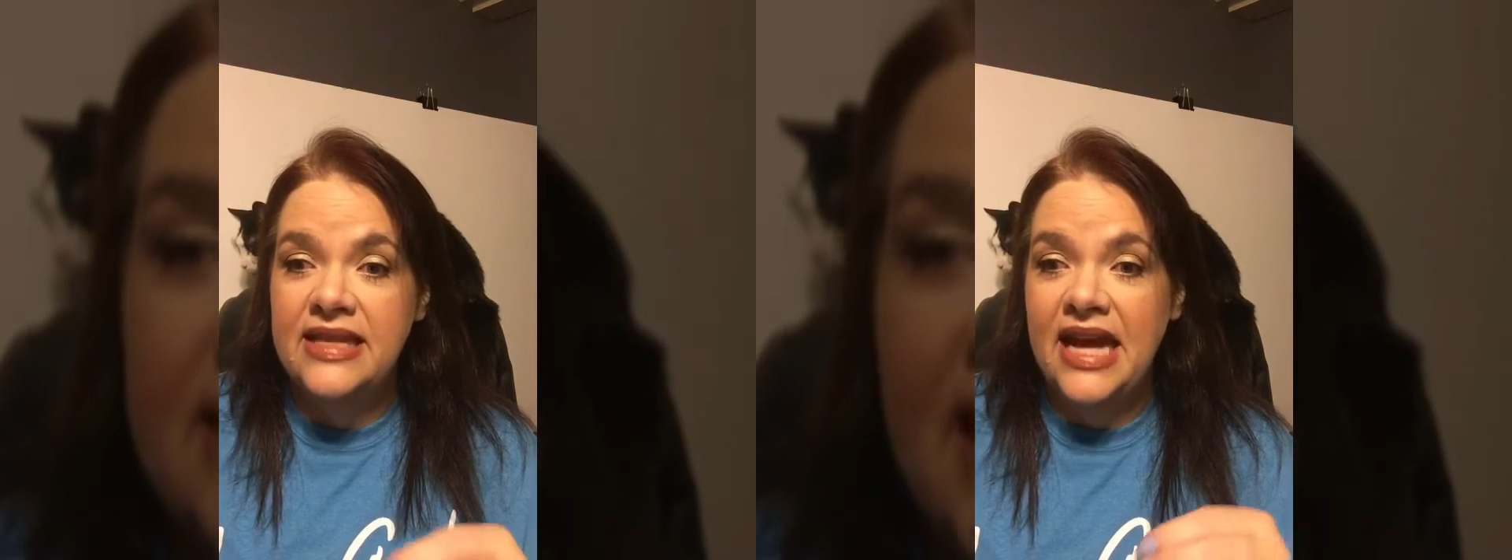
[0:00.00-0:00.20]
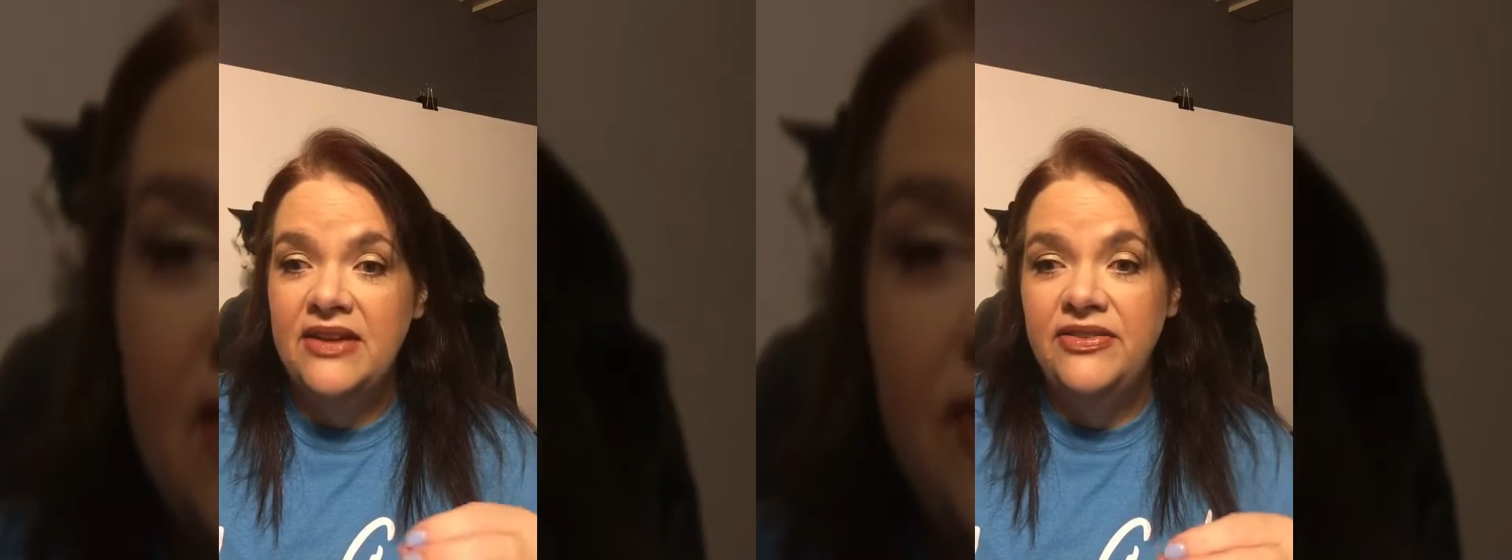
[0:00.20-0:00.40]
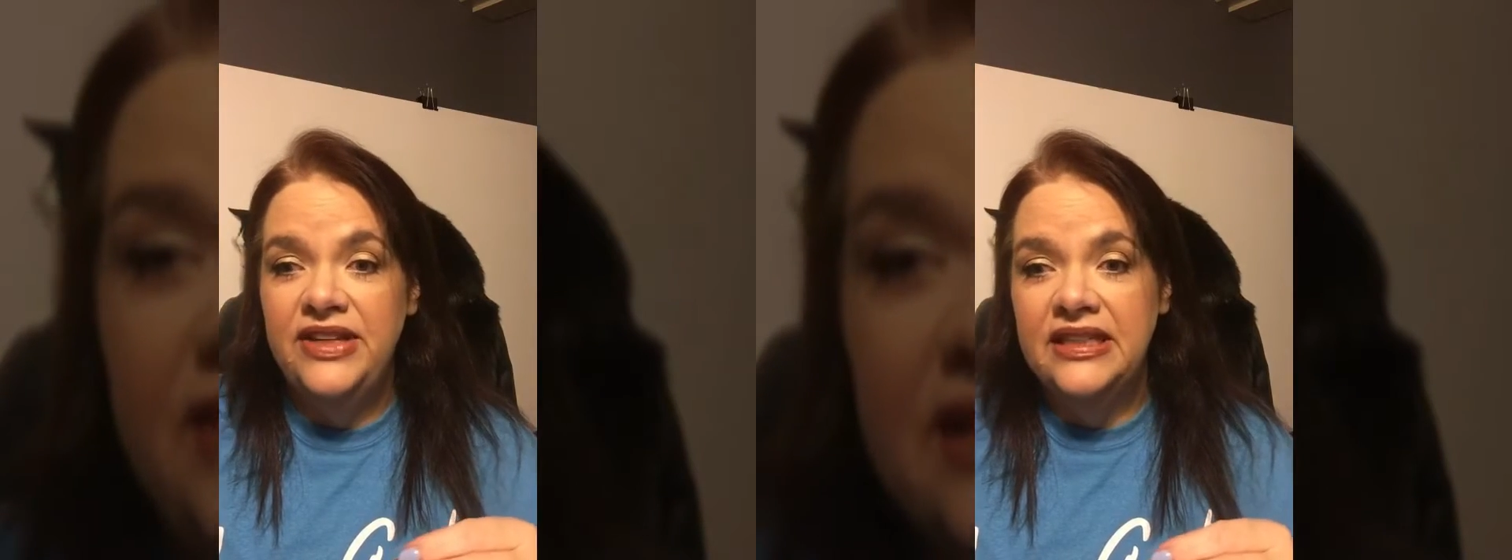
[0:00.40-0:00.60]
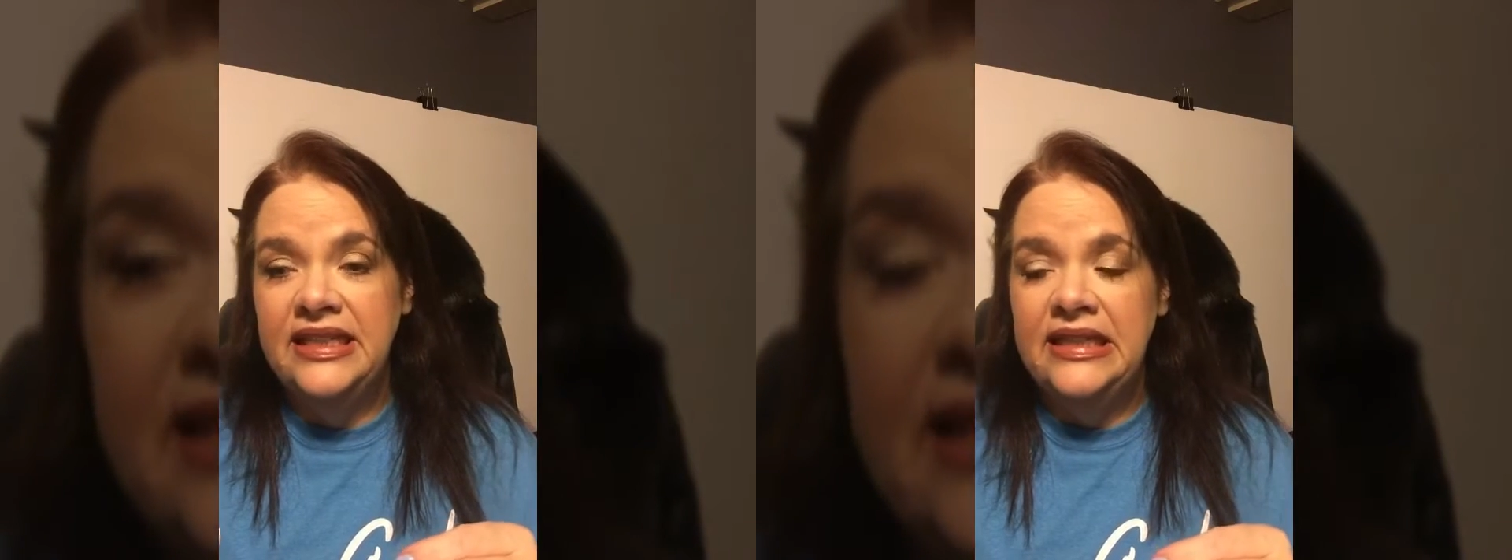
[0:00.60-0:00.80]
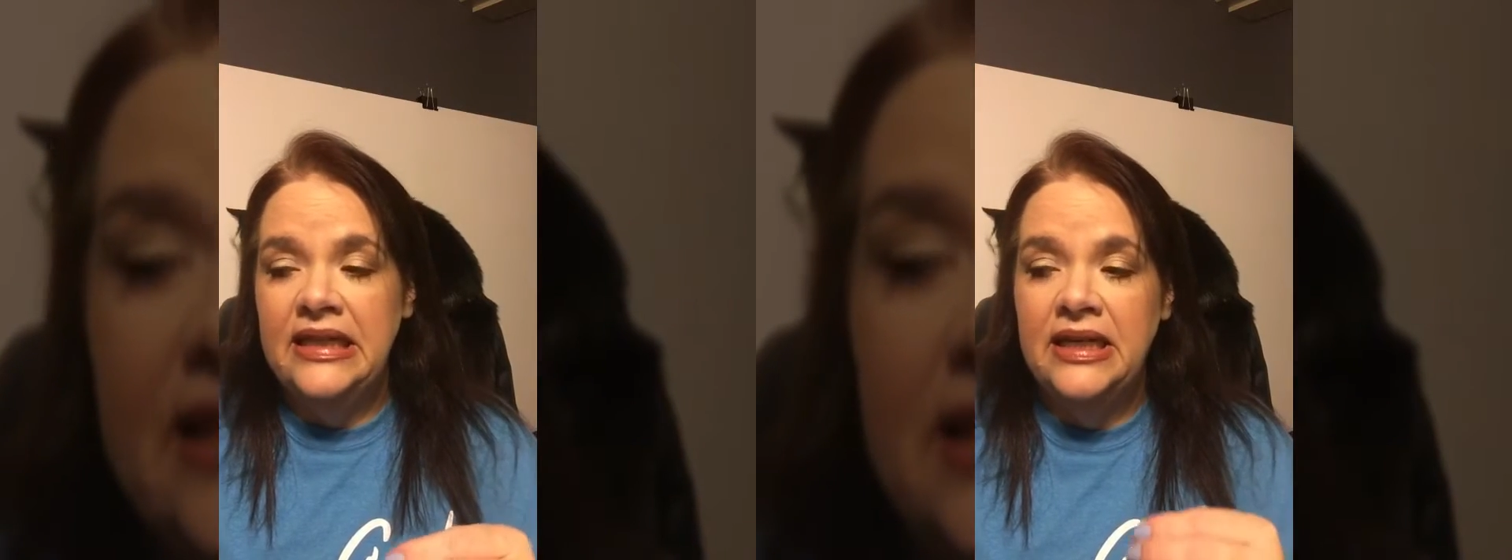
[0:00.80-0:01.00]
that
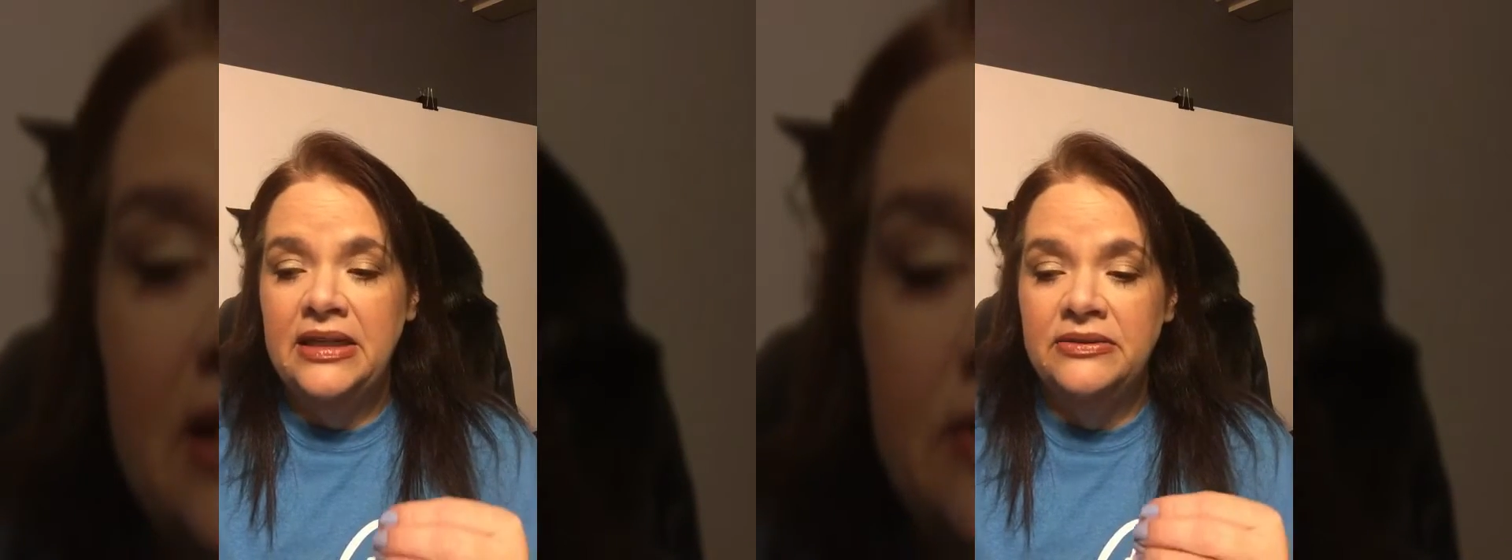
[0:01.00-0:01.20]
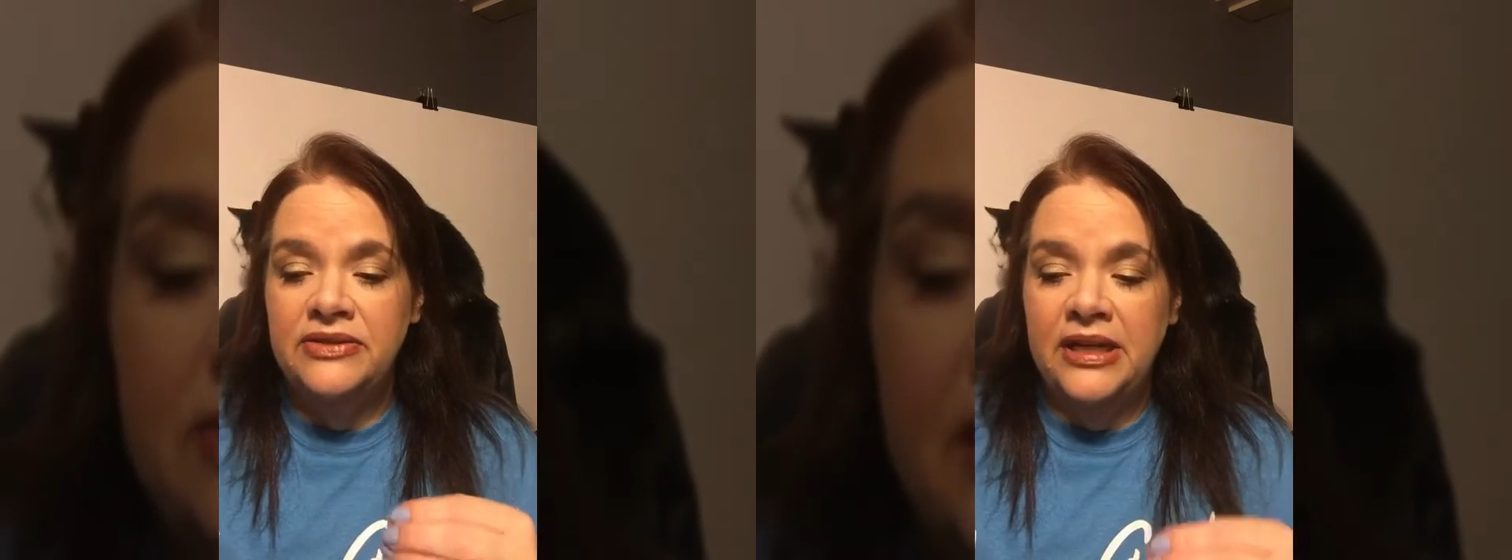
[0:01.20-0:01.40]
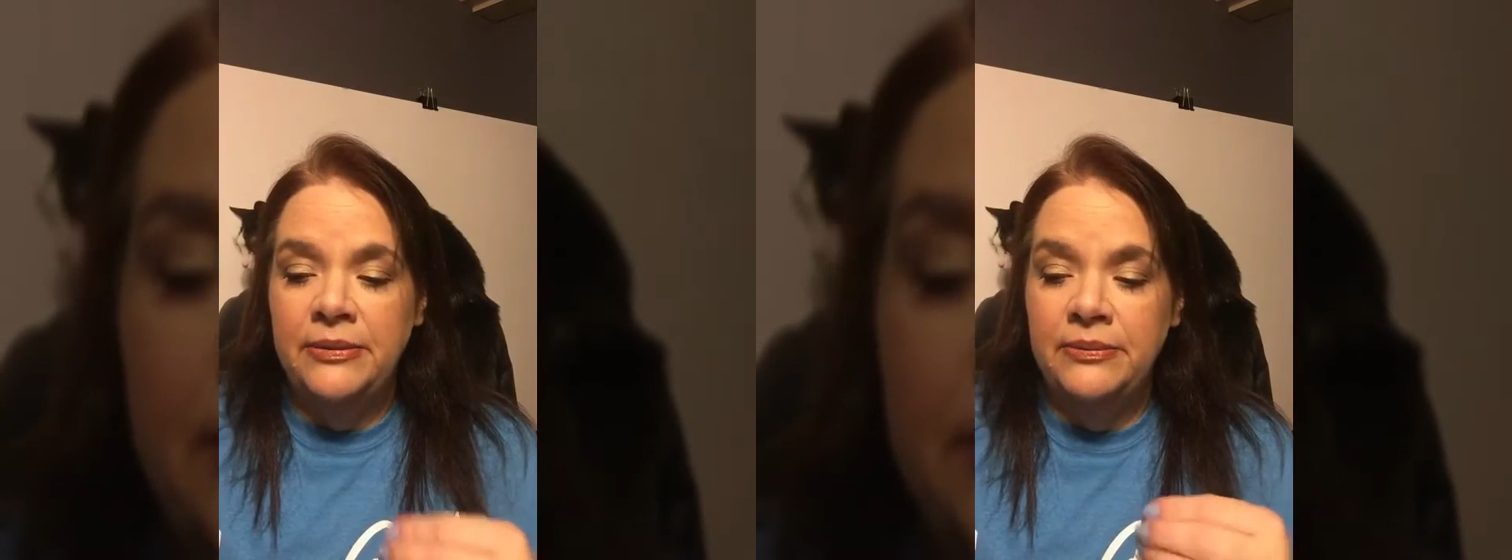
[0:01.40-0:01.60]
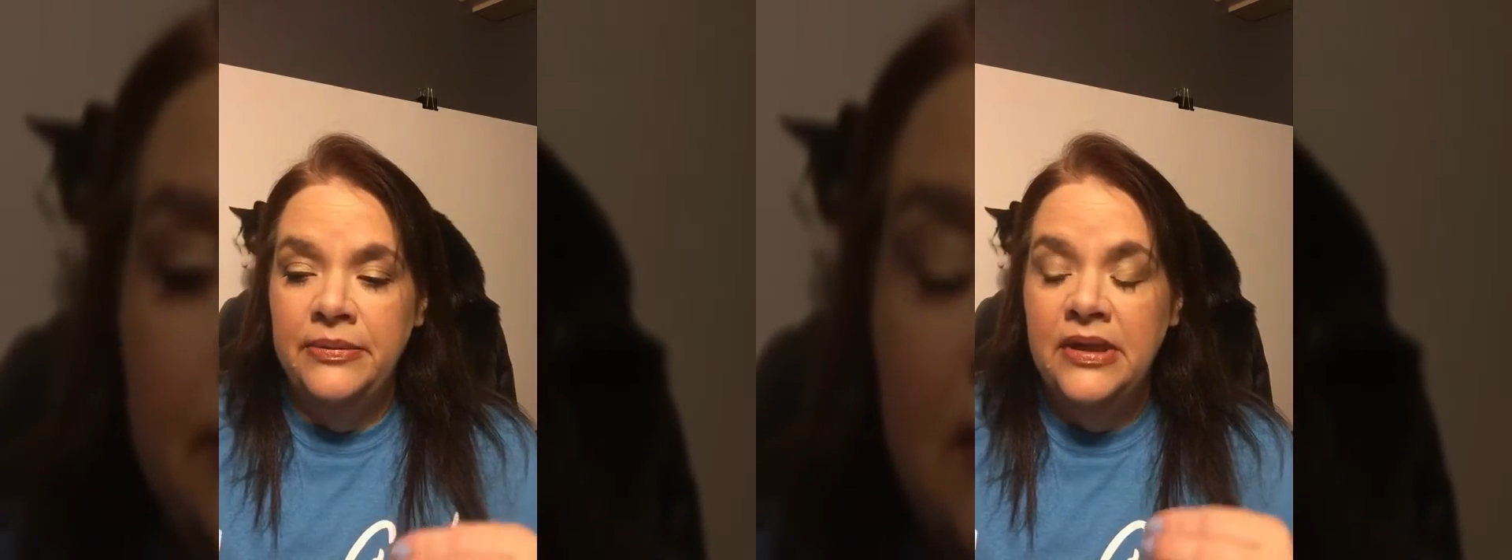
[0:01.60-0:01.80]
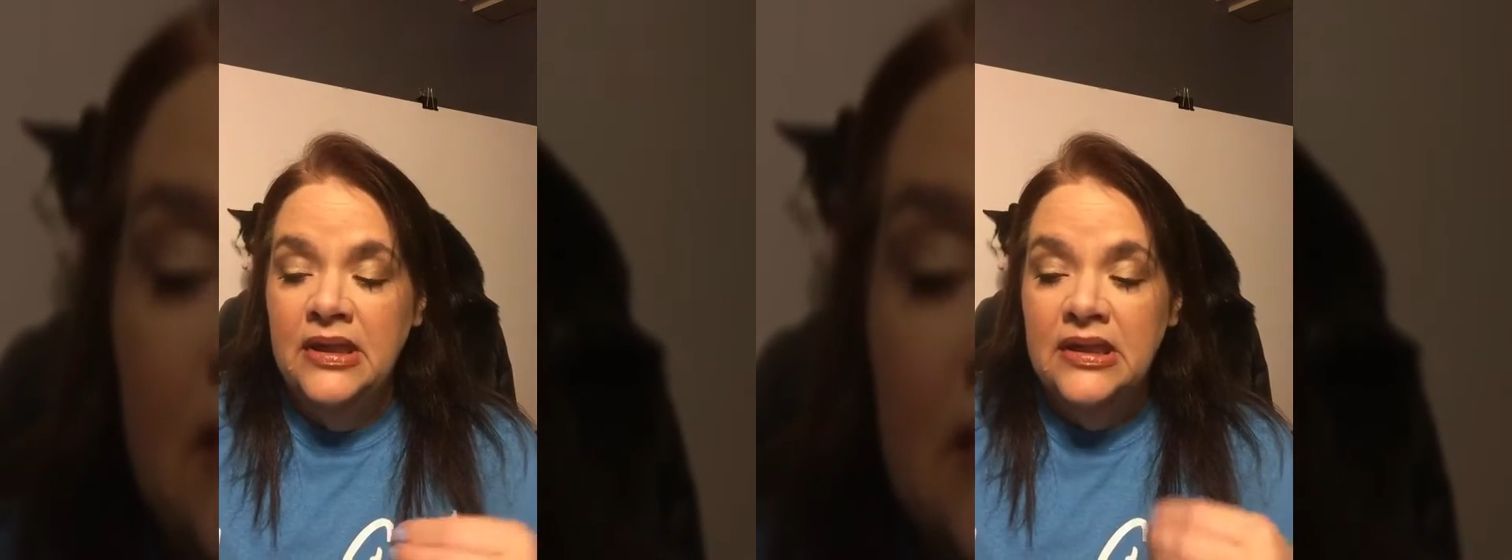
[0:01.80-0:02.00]
feeling of um,